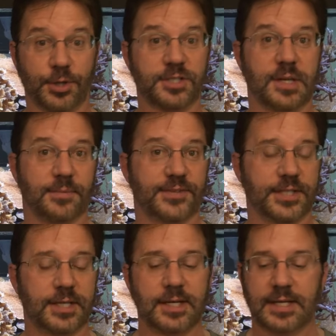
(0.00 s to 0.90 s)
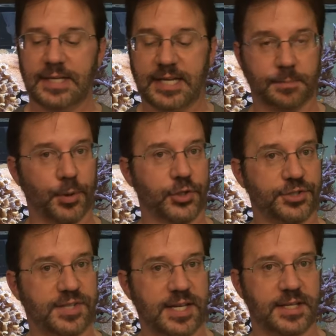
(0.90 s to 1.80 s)
some of it it can burn your
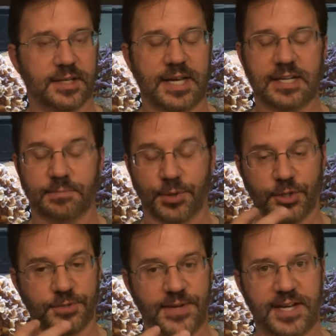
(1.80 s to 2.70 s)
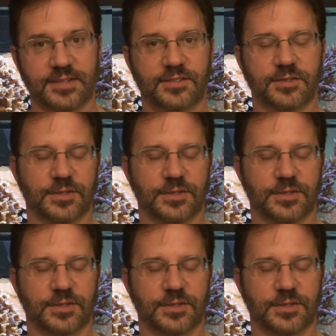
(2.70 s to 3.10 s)
skin it can burn your face you,